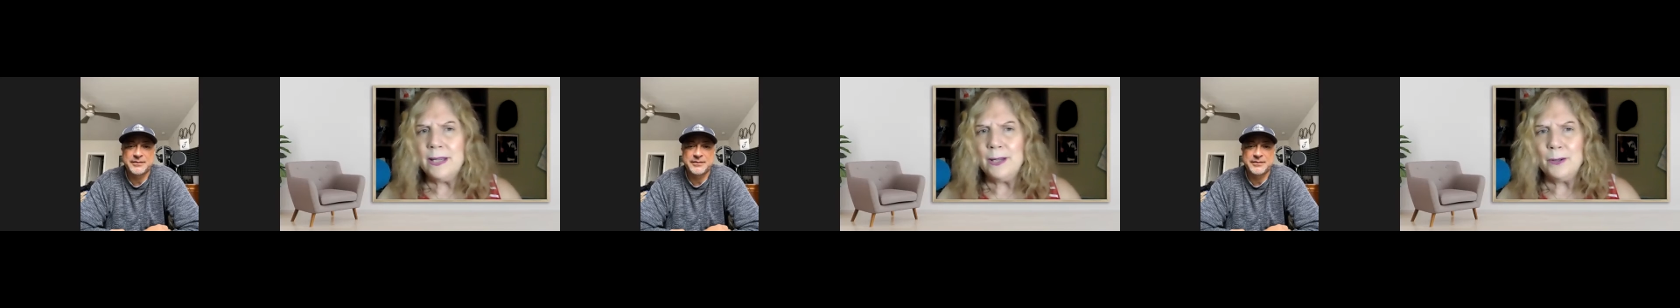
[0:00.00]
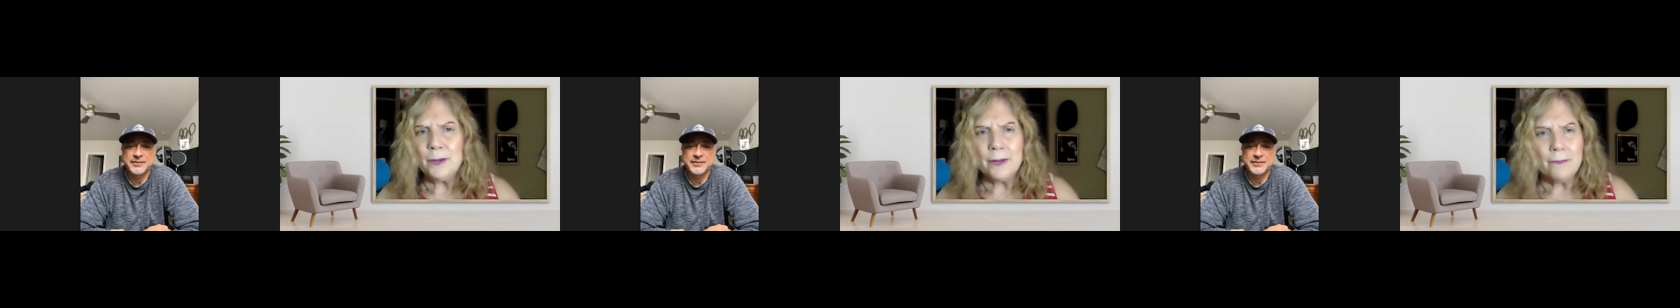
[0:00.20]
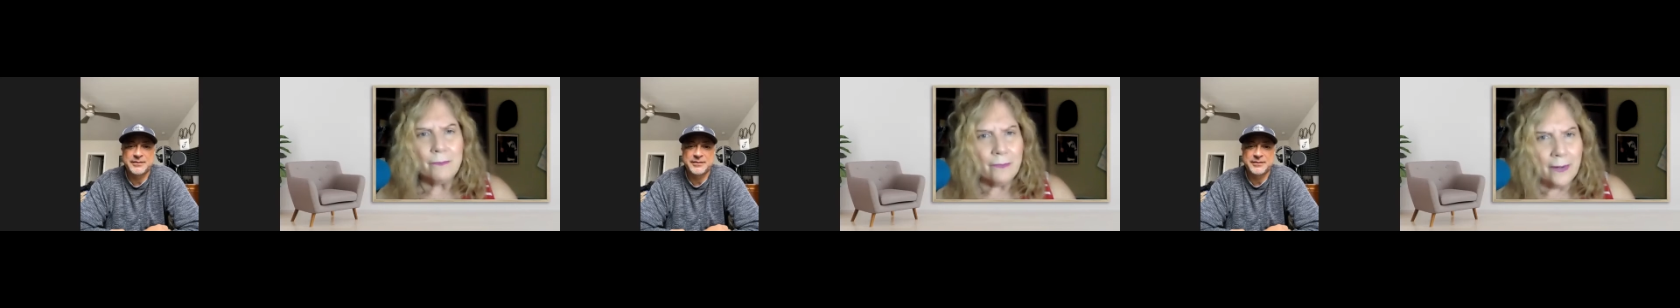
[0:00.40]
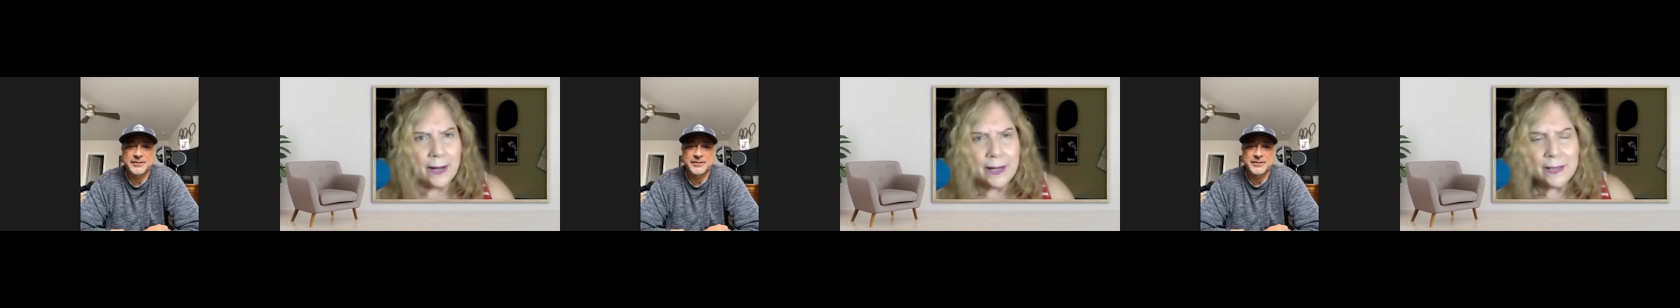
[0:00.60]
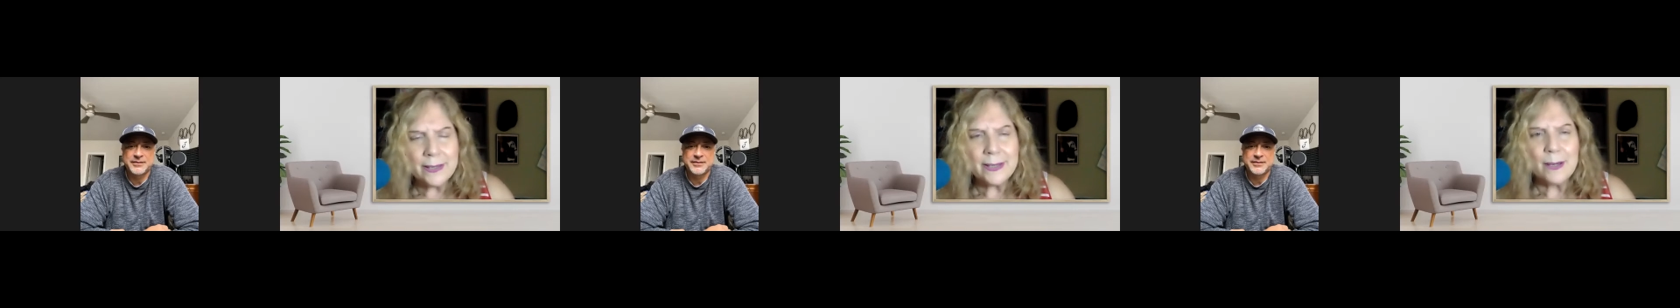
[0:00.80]
You can
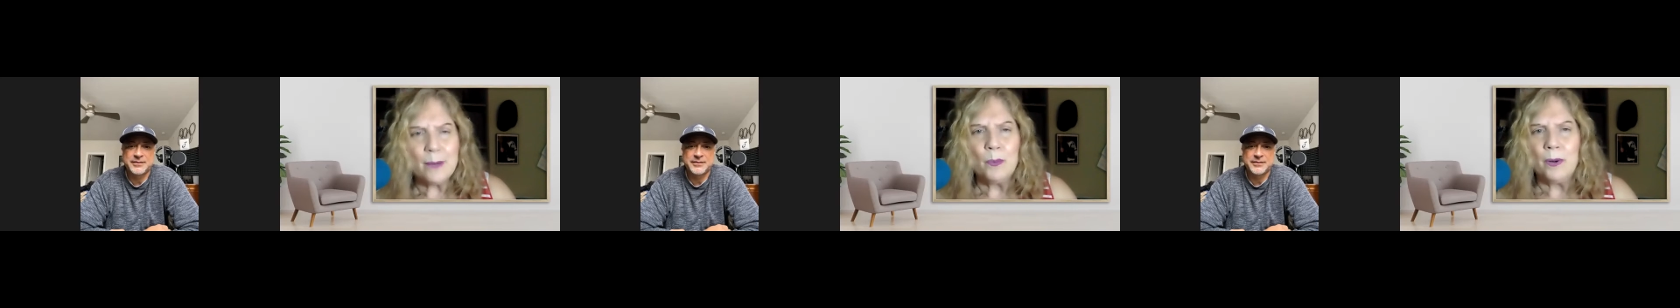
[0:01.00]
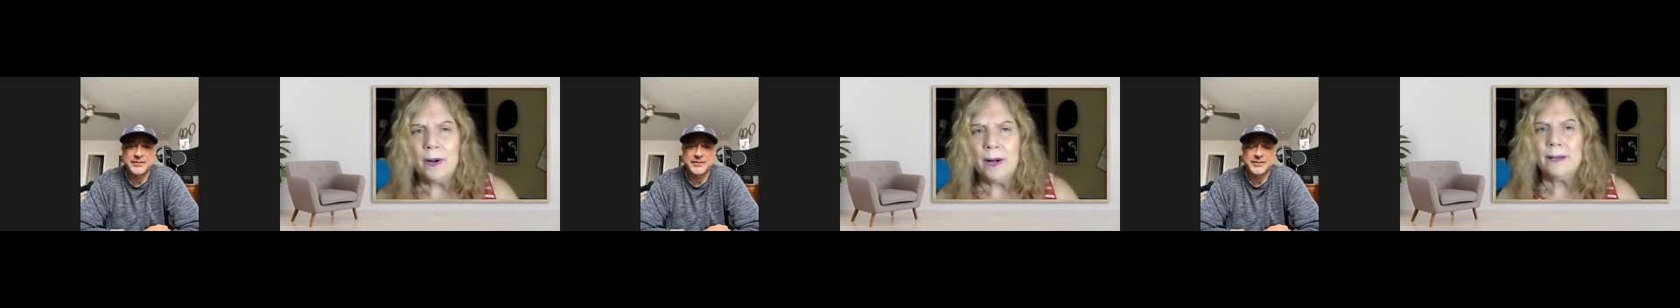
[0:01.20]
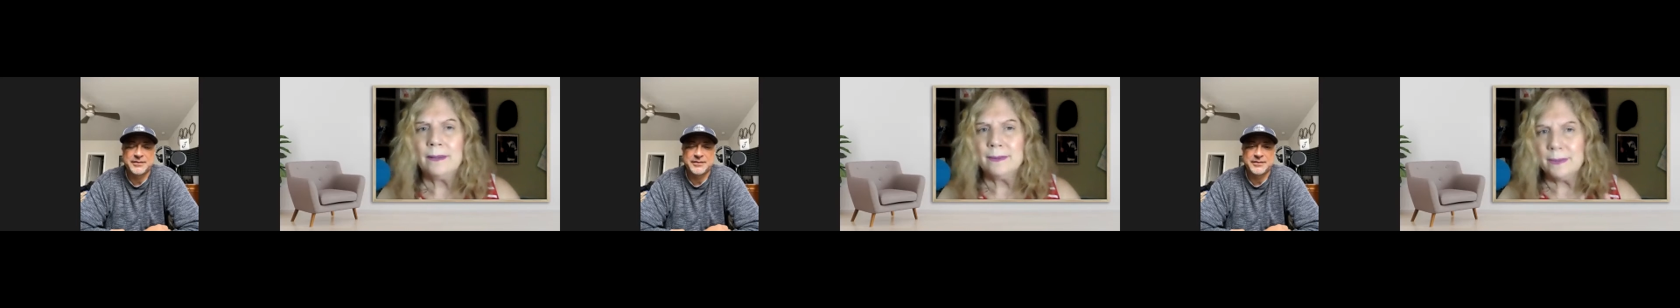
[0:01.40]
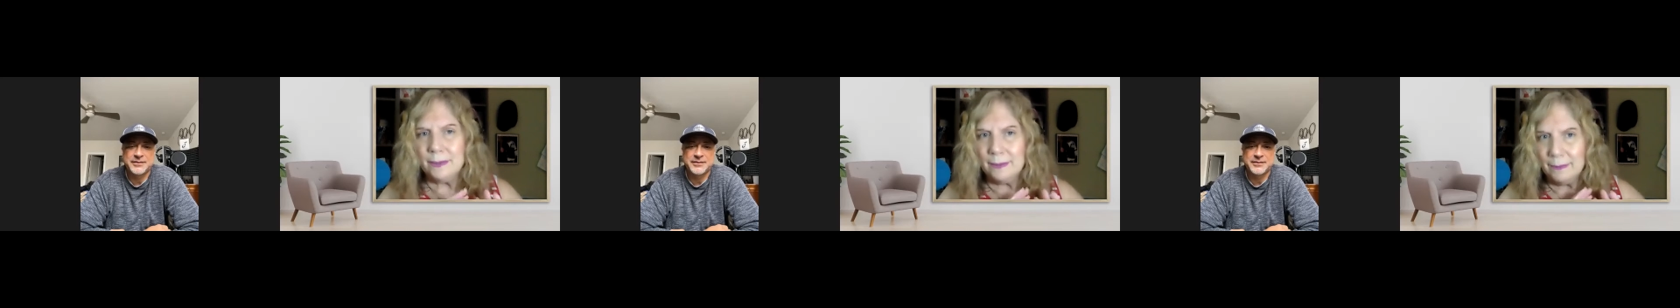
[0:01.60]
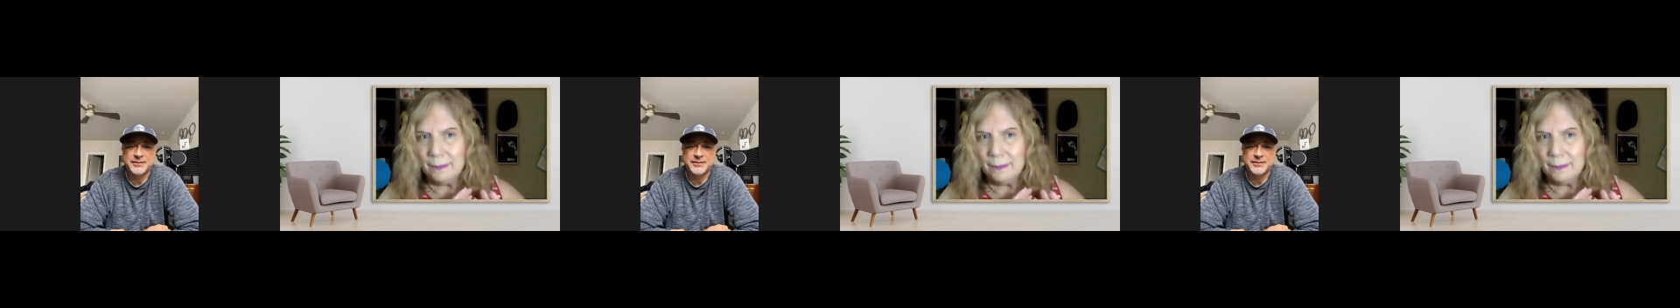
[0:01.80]
find it somewhere else.